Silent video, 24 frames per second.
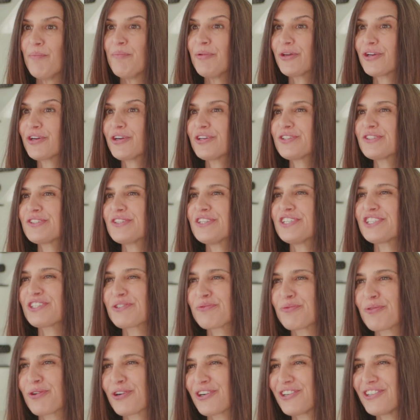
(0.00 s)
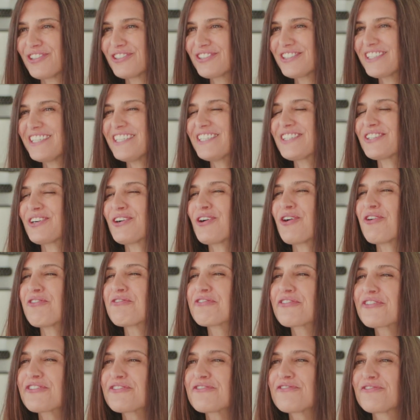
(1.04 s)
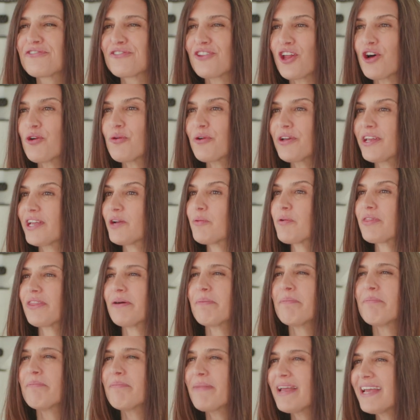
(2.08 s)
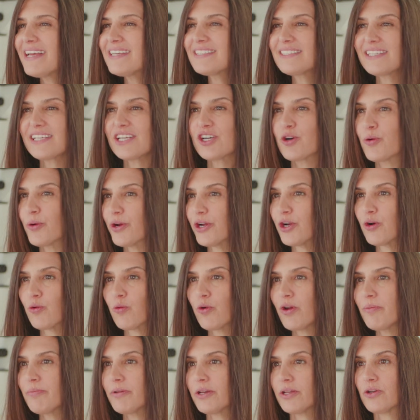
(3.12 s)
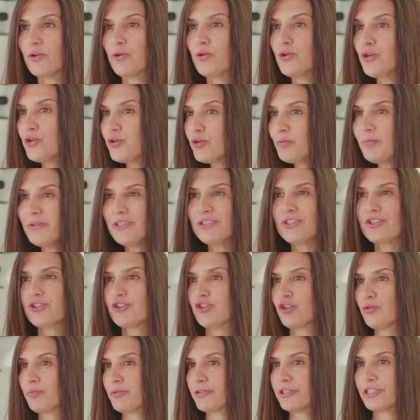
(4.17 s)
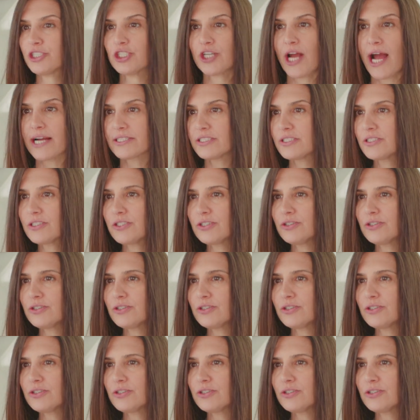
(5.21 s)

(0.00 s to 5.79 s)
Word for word: Because this world is overflowing with amazing queer women who you'd be super attracted